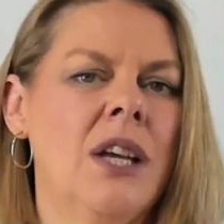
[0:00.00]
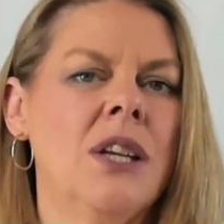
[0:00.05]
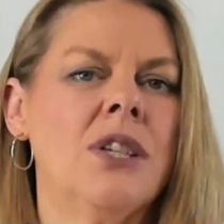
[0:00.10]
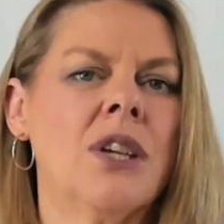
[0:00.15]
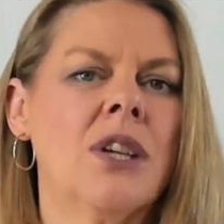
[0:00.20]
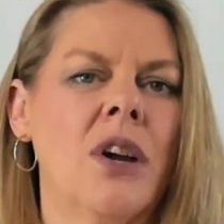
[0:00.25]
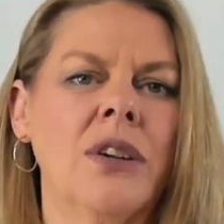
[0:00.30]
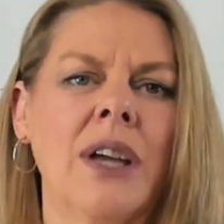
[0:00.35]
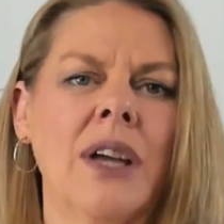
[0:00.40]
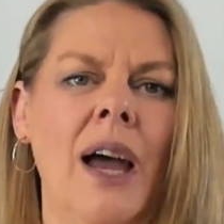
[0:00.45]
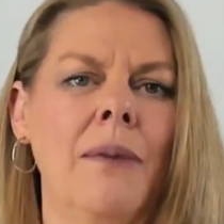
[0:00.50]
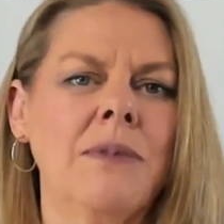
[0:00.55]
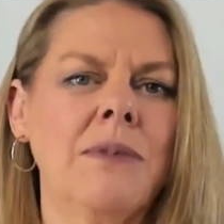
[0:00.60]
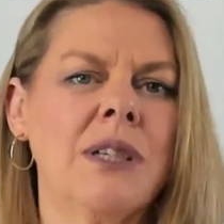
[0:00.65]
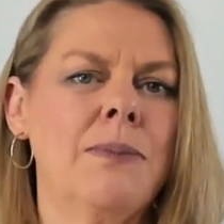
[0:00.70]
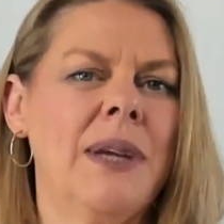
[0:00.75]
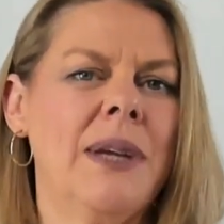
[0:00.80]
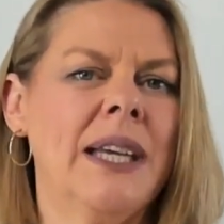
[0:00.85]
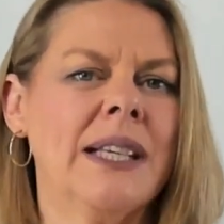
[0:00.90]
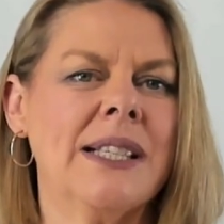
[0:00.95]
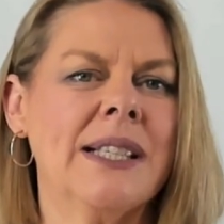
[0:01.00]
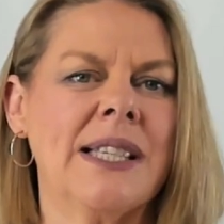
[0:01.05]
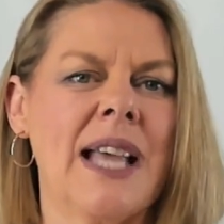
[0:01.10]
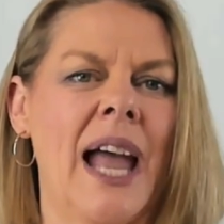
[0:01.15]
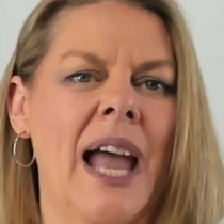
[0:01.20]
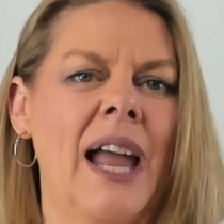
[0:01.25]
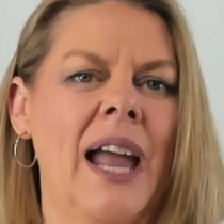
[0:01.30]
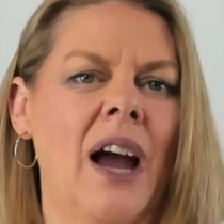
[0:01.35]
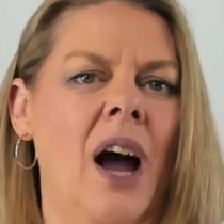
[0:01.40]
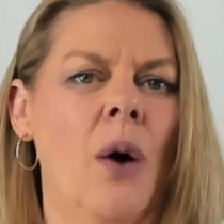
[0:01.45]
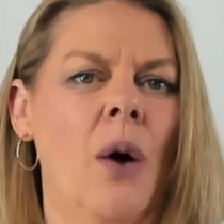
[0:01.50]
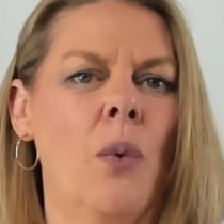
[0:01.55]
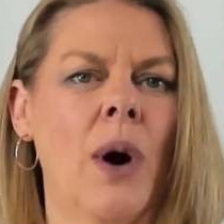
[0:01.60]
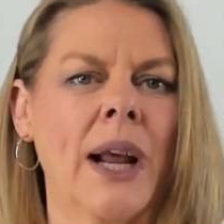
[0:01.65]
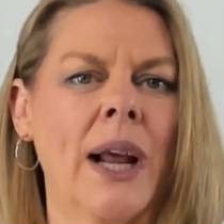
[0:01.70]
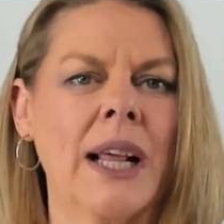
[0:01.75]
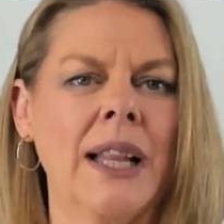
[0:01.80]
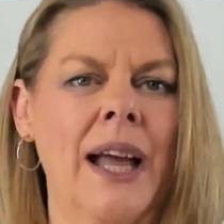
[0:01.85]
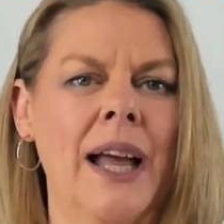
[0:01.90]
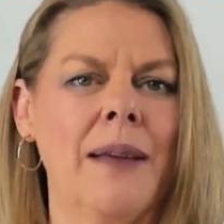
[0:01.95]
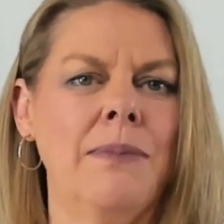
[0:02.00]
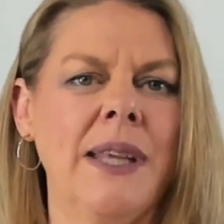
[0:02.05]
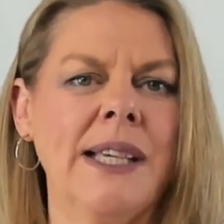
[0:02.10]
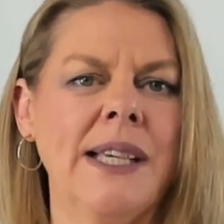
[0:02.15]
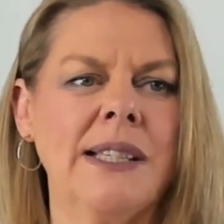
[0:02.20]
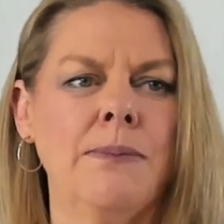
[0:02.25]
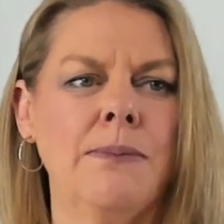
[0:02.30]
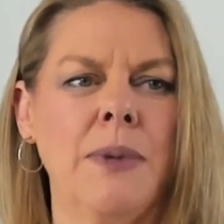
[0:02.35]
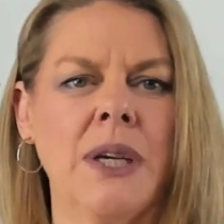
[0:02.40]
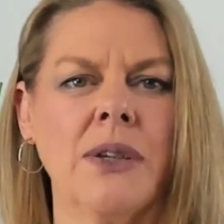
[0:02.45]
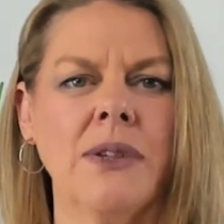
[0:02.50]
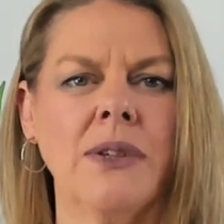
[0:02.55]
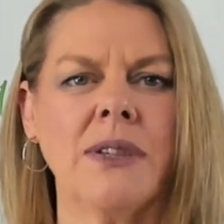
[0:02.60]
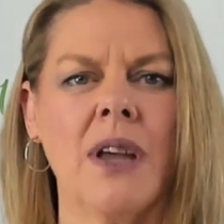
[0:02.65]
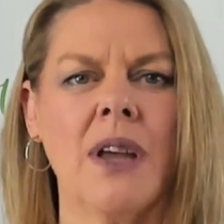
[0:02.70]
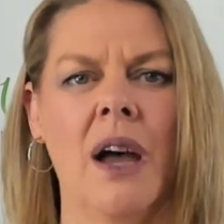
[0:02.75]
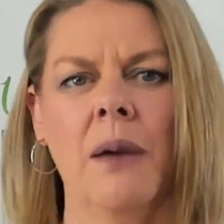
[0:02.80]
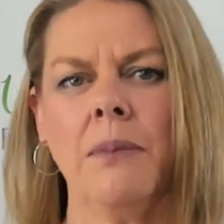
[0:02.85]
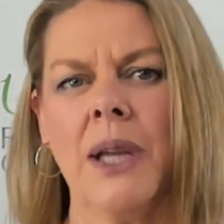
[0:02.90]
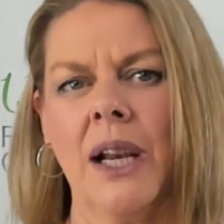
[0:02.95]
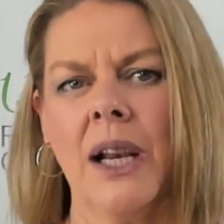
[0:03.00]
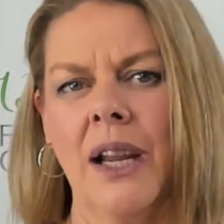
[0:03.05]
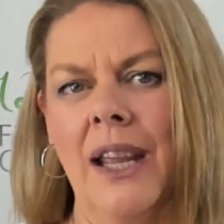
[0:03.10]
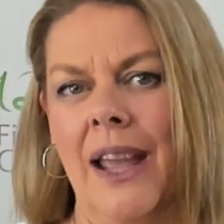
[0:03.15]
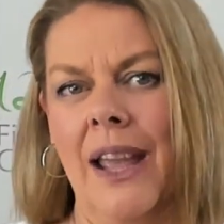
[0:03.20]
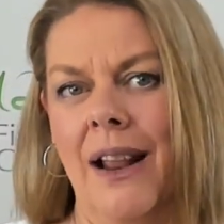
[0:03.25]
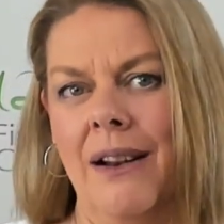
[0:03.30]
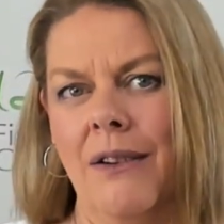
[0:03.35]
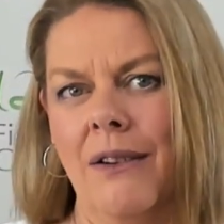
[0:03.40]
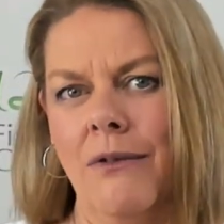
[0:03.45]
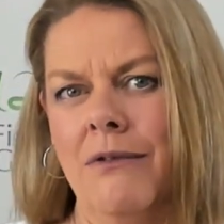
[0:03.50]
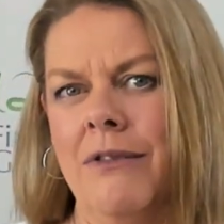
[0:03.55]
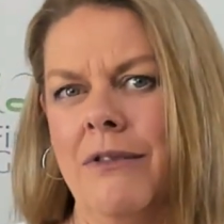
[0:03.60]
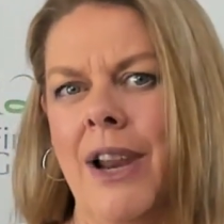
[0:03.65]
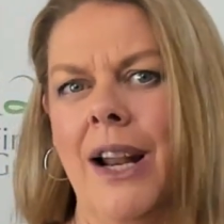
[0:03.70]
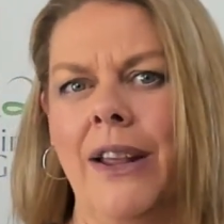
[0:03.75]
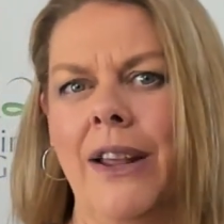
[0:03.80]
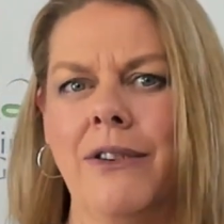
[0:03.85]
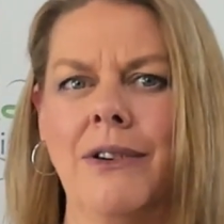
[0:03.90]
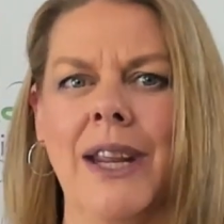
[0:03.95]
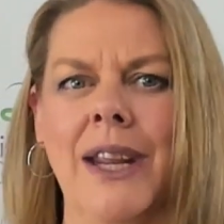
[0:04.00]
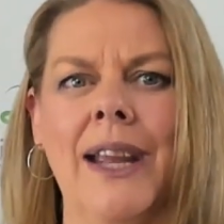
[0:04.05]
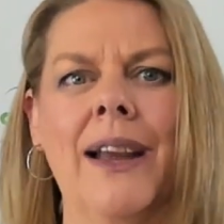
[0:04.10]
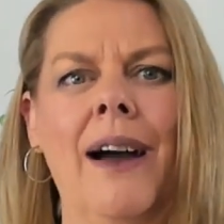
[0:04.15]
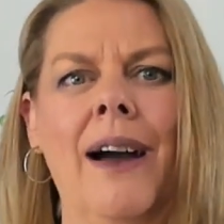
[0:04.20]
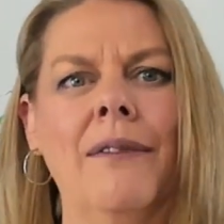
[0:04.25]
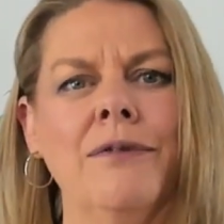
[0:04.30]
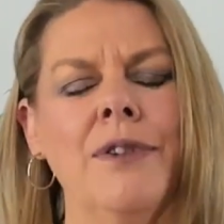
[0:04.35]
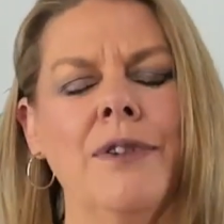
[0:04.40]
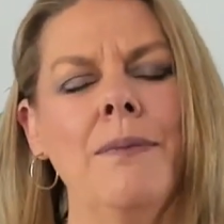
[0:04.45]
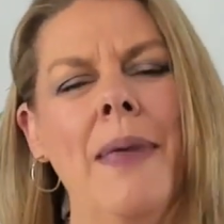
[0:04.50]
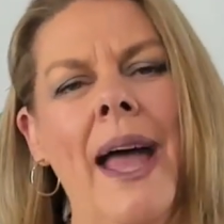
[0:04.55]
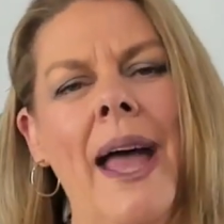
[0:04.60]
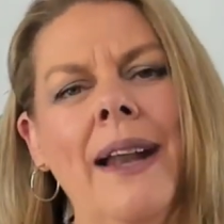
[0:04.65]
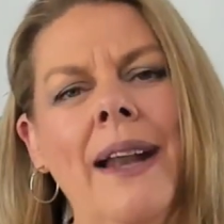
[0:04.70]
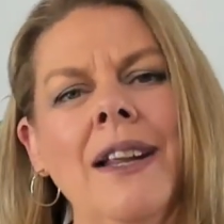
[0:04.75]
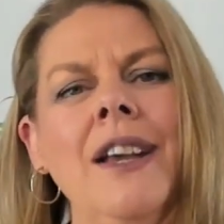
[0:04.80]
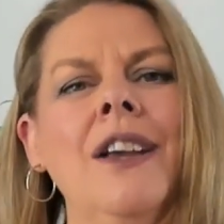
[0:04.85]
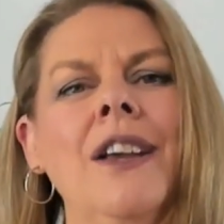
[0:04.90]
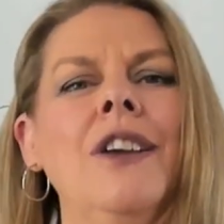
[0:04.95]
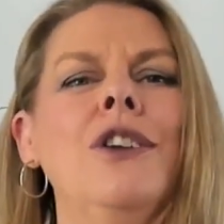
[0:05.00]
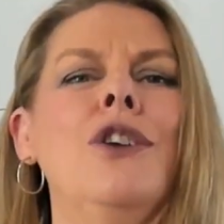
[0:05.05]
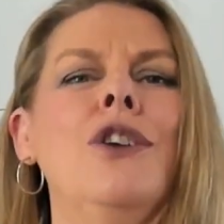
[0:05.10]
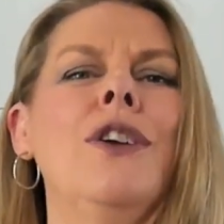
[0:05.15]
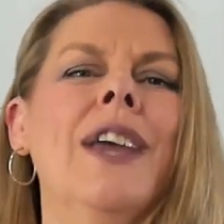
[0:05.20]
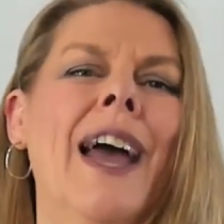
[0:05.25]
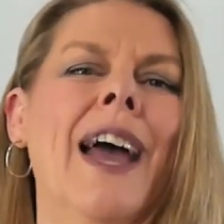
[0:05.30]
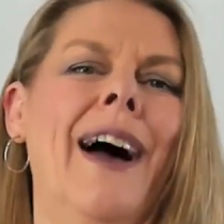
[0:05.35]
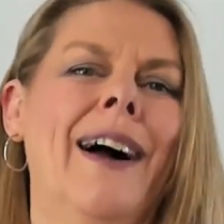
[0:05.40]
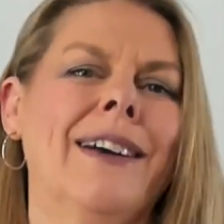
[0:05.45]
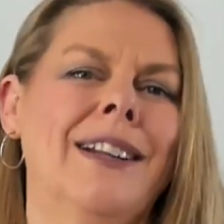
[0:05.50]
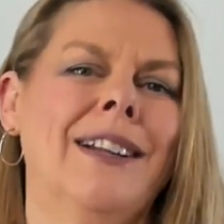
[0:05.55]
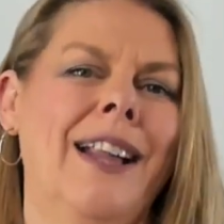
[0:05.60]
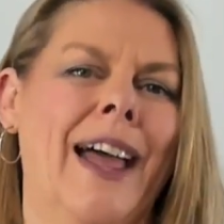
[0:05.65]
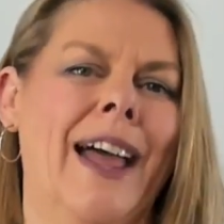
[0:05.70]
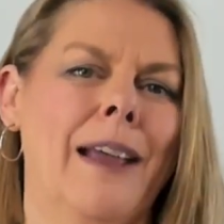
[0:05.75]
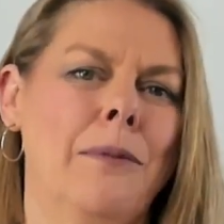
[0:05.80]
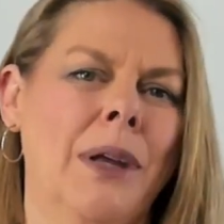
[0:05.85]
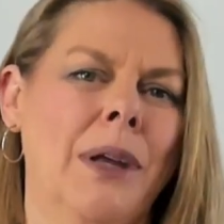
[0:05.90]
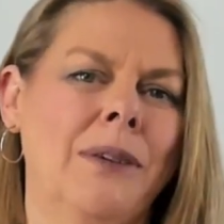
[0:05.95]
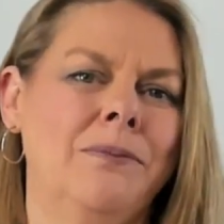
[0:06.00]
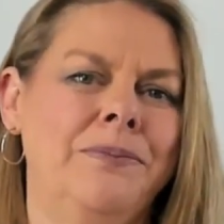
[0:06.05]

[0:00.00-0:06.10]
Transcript: Don't come to me and say, I want to claim this because I'm going to get really good income from that. You can't claim it.